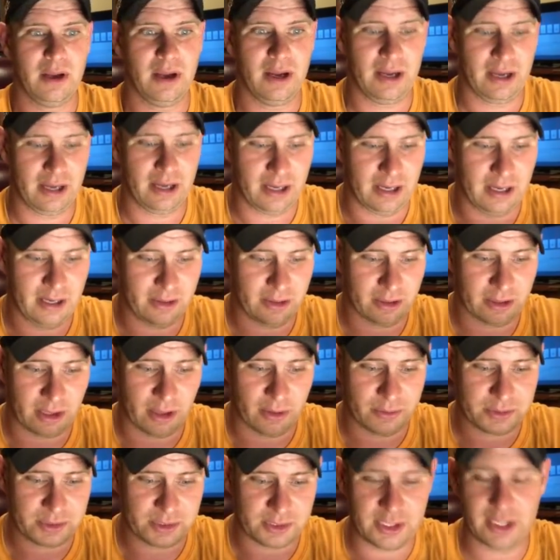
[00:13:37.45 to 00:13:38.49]
The
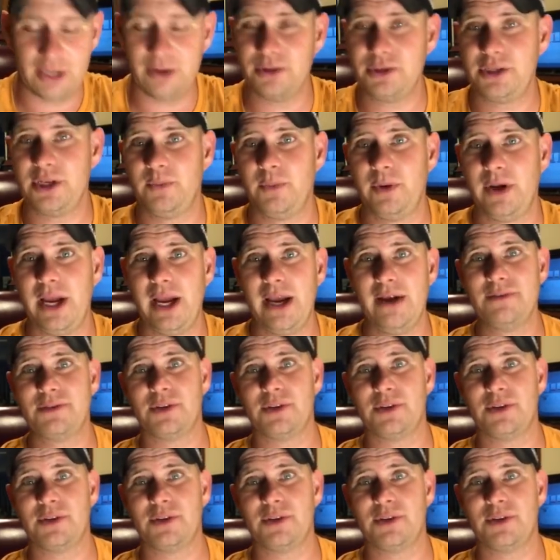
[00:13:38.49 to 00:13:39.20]
closest dealership we have